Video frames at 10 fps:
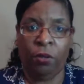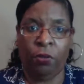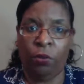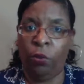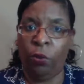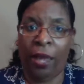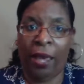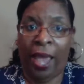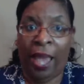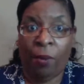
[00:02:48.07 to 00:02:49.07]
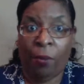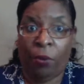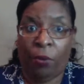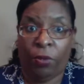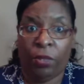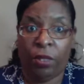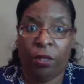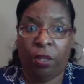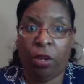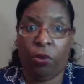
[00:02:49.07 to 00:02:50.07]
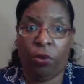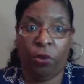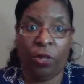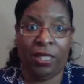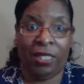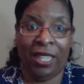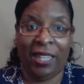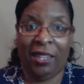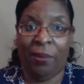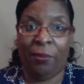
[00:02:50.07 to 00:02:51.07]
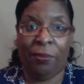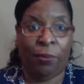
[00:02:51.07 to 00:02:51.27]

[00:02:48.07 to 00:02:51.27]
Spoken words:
through animals. You can see them